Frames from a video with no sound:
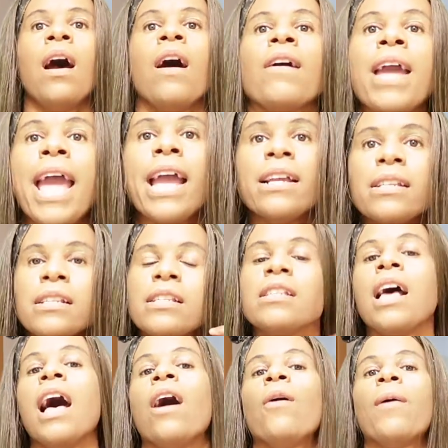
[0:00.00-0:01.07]
Okay,
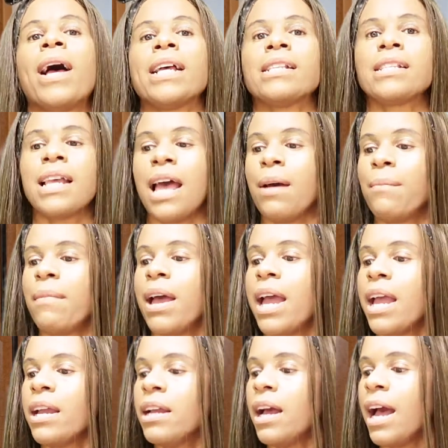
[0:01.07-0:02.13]
so I set
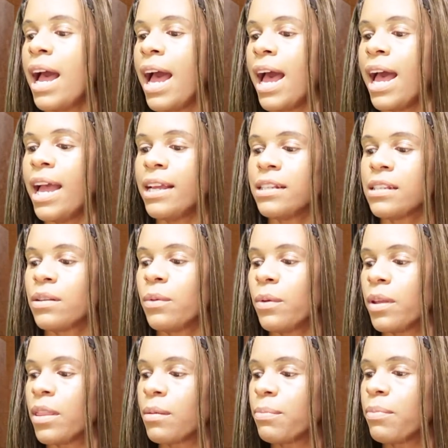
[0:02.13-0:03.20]
my eyes
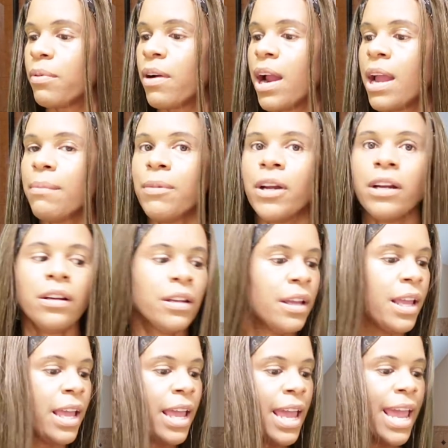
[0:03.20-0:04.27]
with primer,
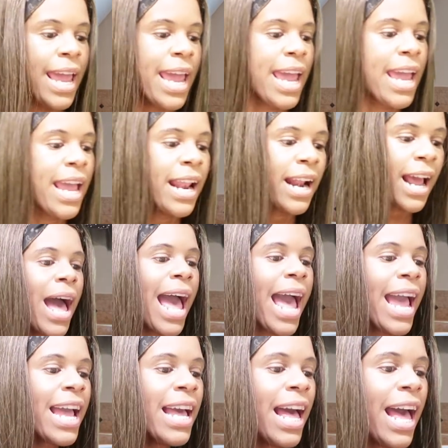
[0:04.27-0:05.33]
and
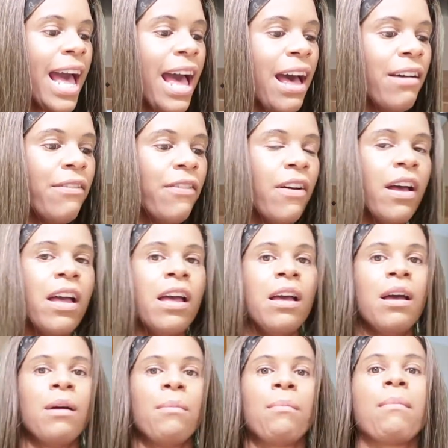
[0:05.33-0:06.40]
I have
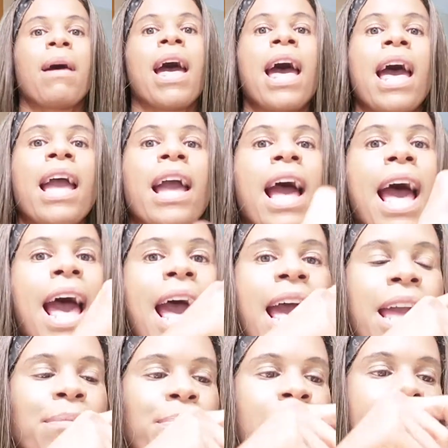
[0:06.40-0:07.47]
my
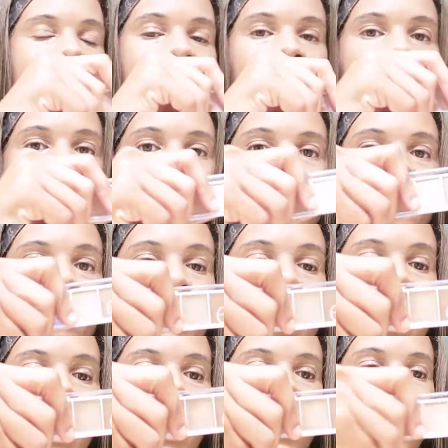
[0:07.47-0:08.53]
eye palette
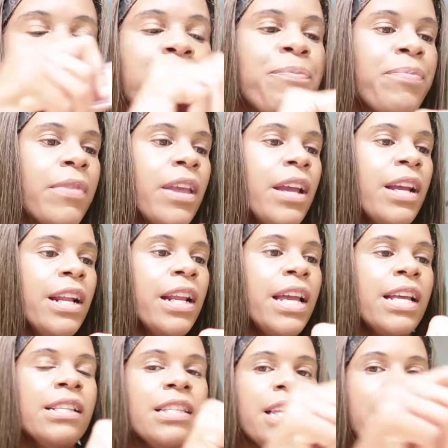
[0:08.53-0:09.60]
here. It is